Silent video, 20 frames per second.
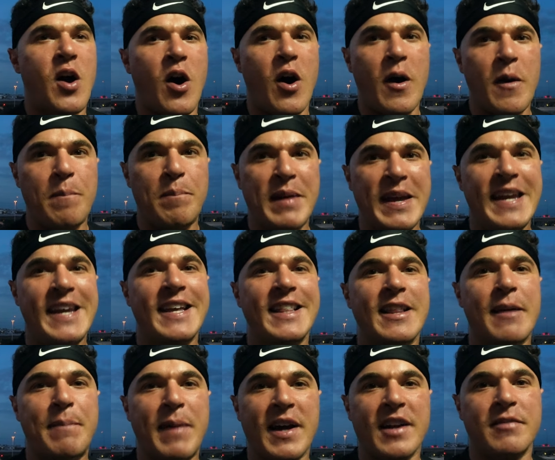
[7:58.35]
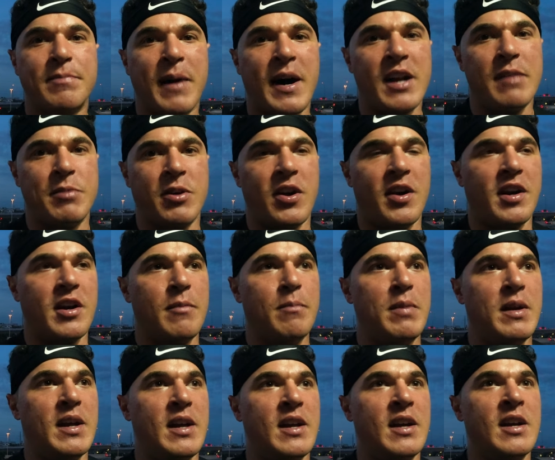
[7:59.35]
on being the best bodybuilder I can
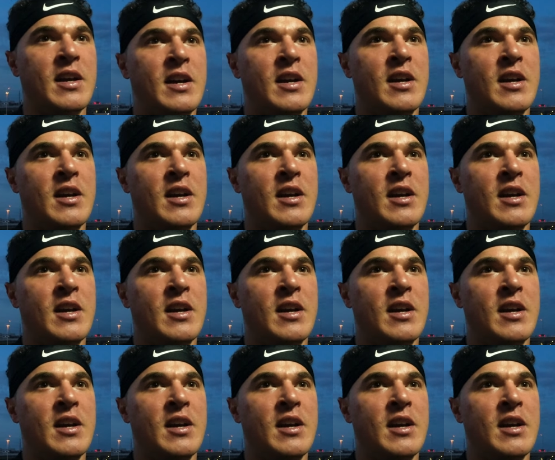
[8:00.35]
be,